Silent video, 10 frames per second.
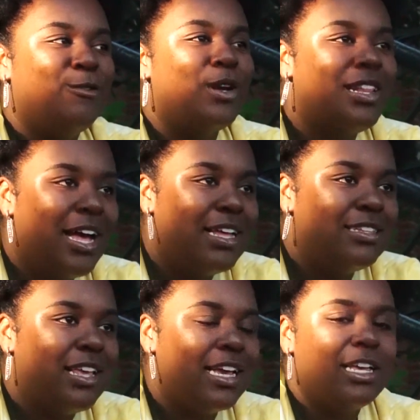
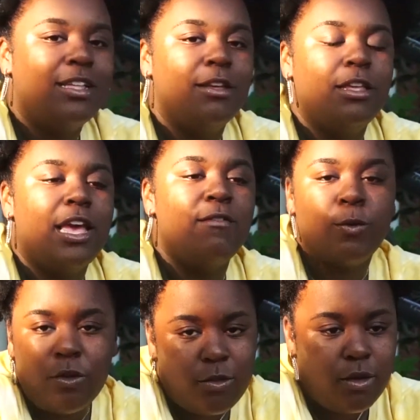realize like
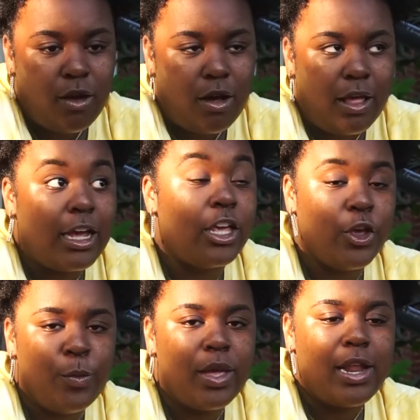everyone's like a
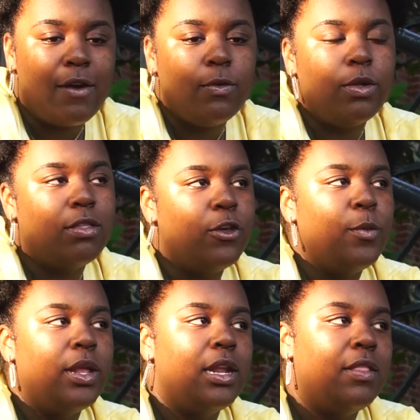human. Everyone's
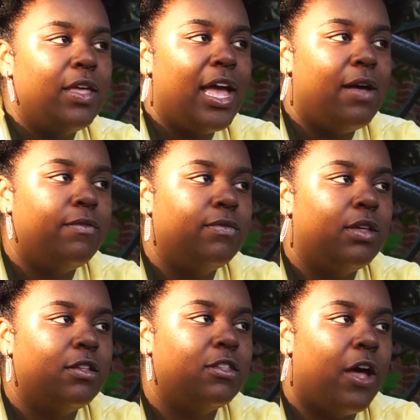human, and they have
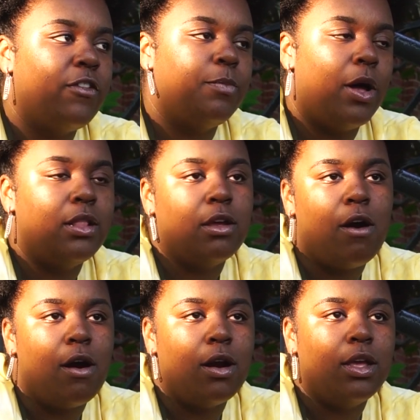a soft spot in their
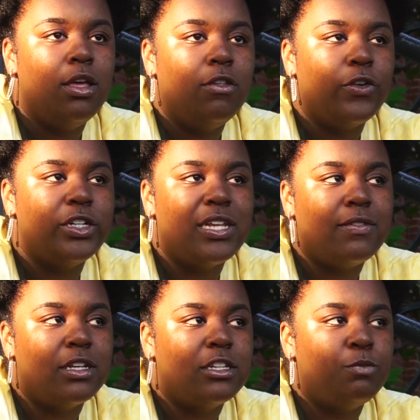heart. So you just
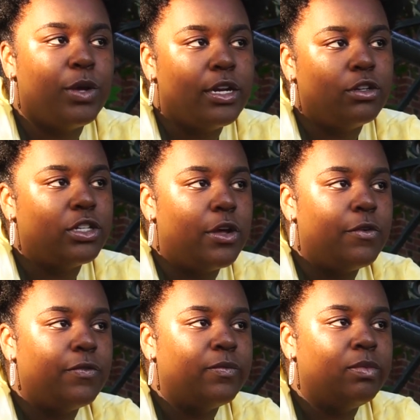have to explain yourself.
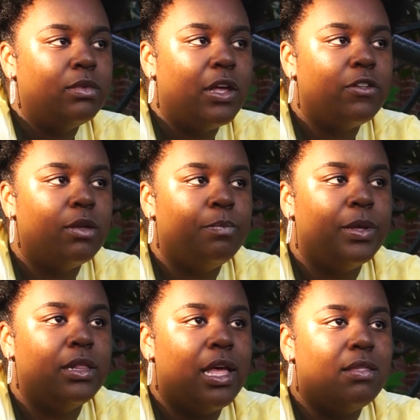That was a
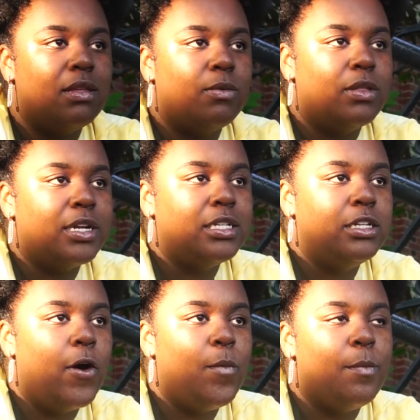big lesson, was I just
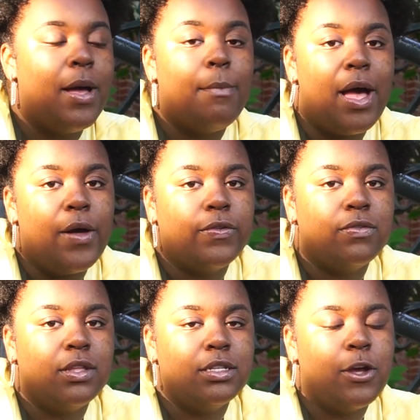need to open my mouth
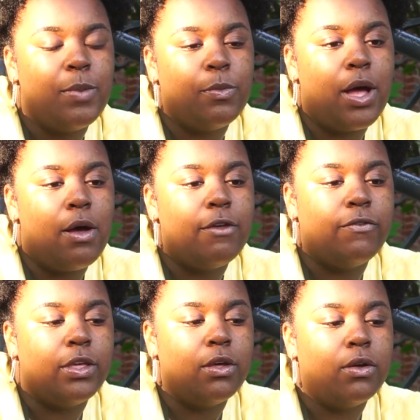and tell people how I
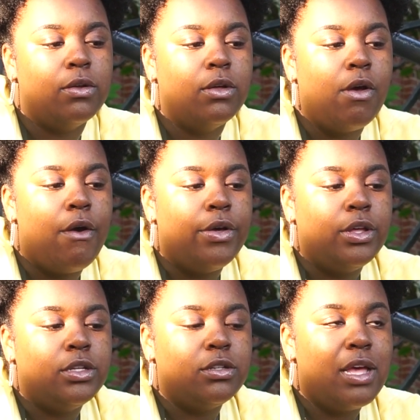feel.
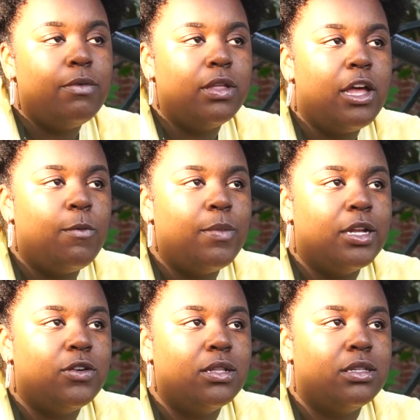So that really helped with
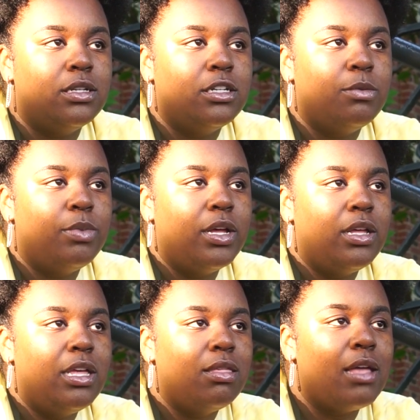my transition. But
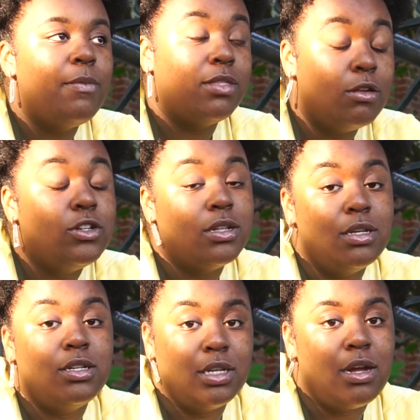I'm still
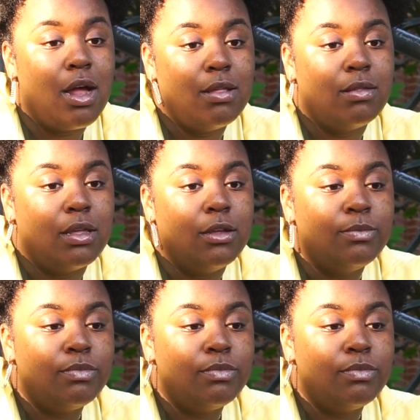transitioning, honestly,